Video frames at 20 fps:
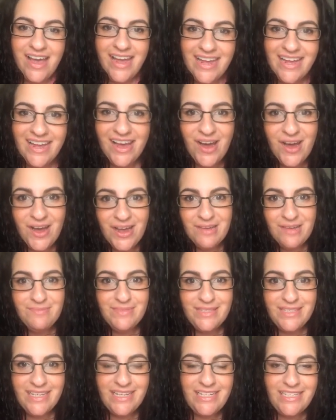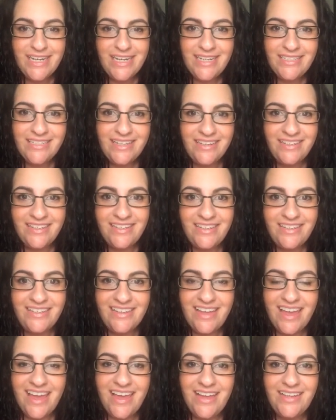Hi, I'm CJ
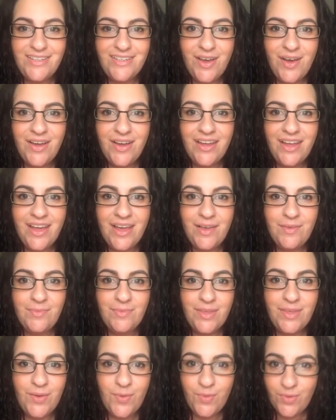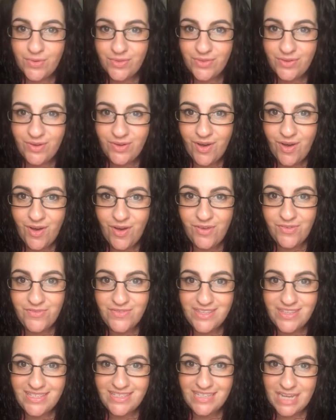Duggan and I am the author
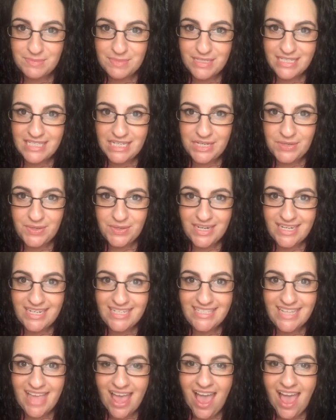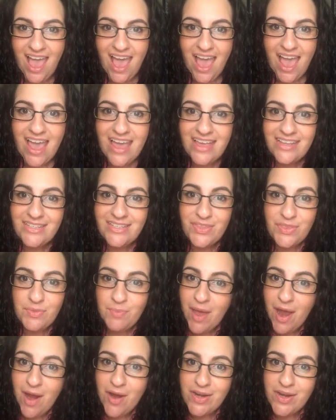of the Summer series and
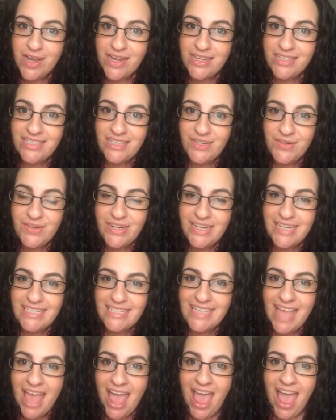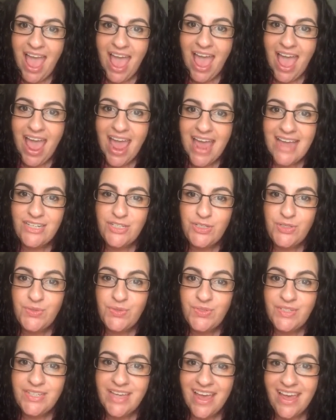the Paradise series. And
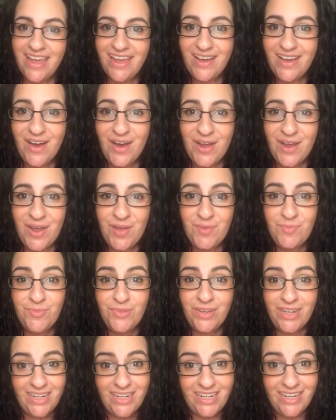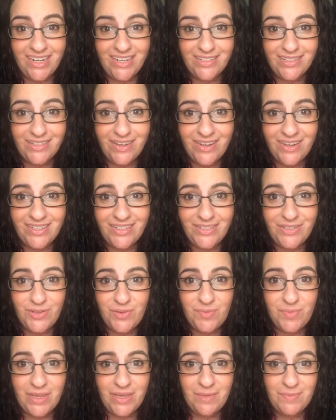today I am really excited
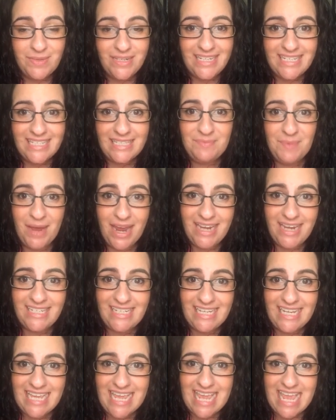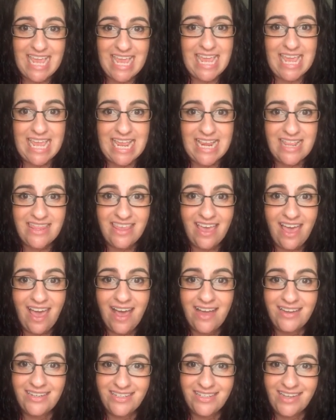to be participating in the
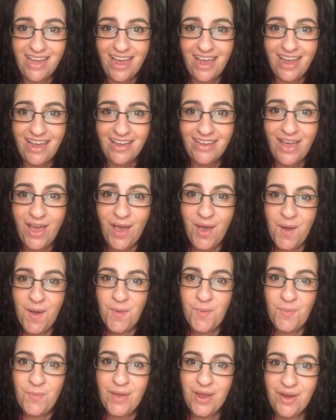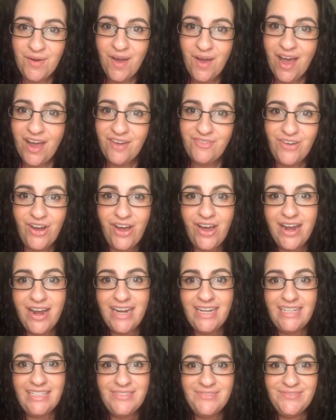hashtag Where I
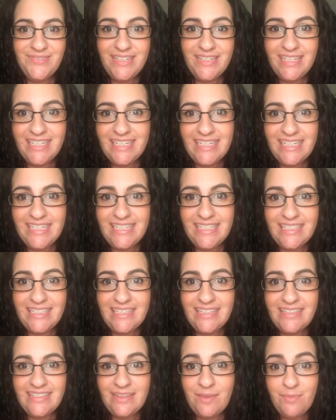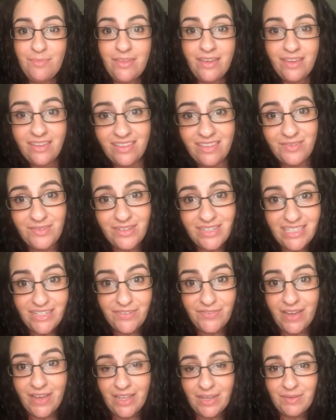Write, which is something that was
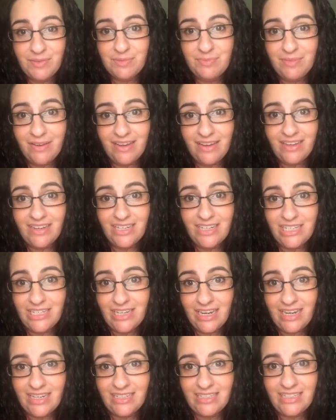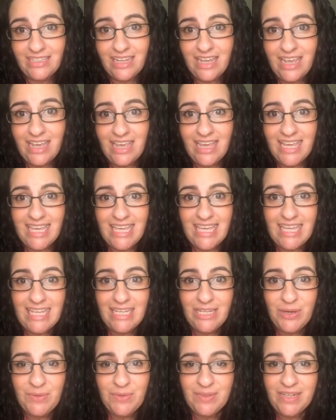developed by Hachette
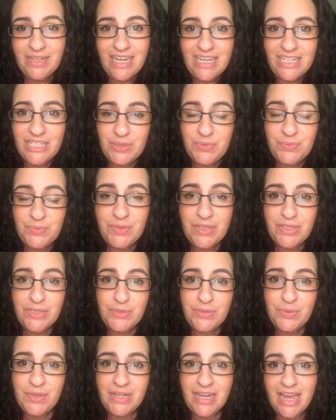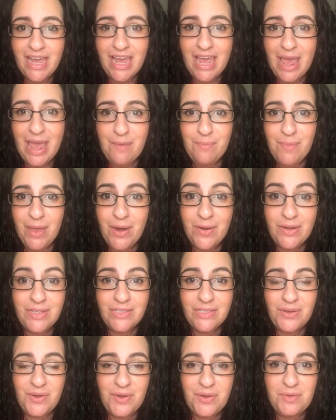in combination with Twitter and
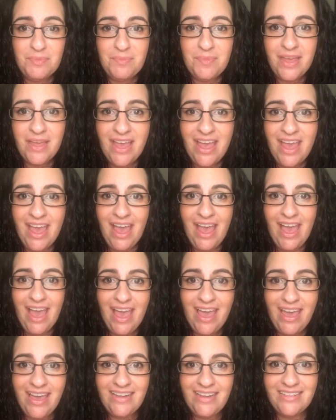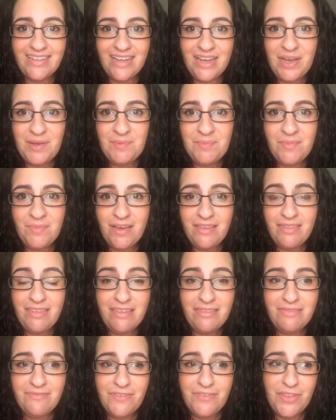Periscope. And I
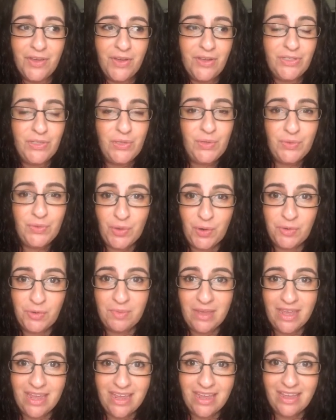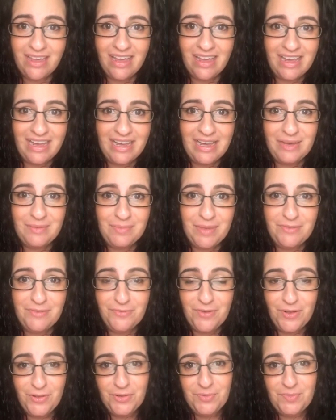think for those who know me
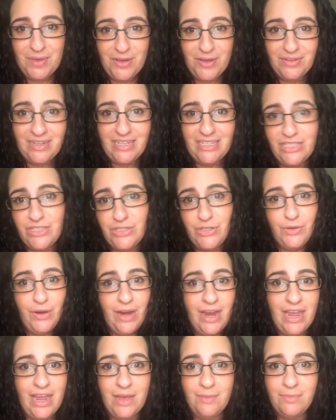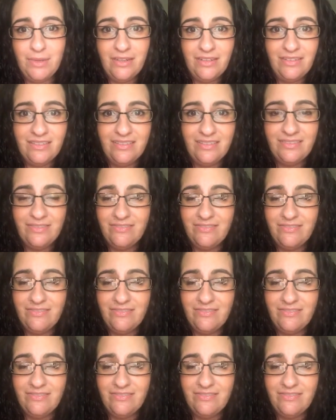and follow me on Instagram and
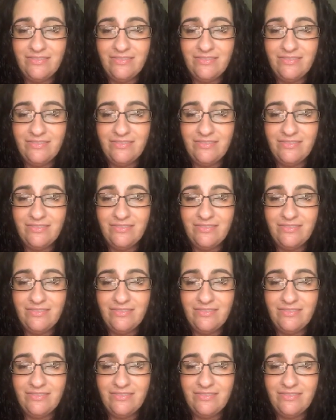Facebook and